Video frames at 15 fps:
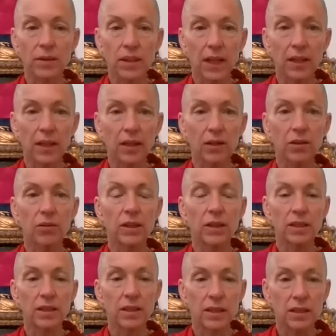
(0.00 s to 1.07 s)
telling you is
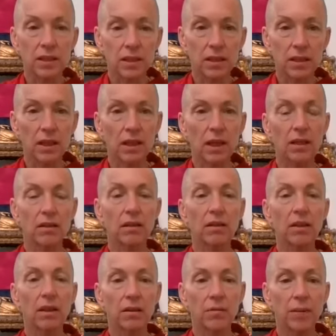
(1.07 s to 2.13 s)
that it is none other
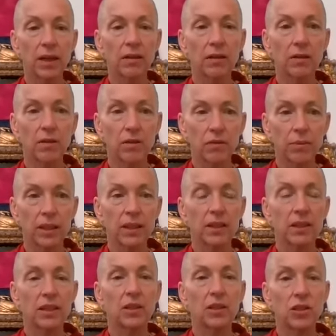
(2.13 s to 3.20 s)
than a method of
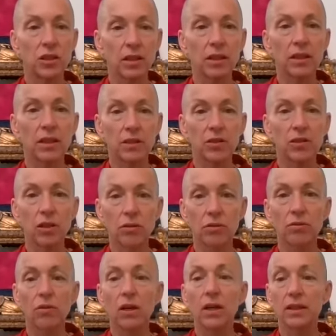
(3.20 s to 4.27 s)
meditation in its own
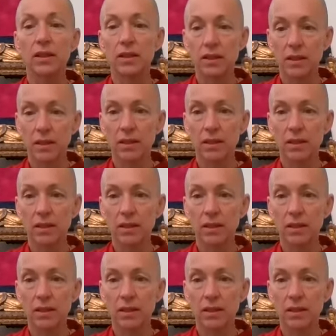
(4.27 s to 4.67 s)
right.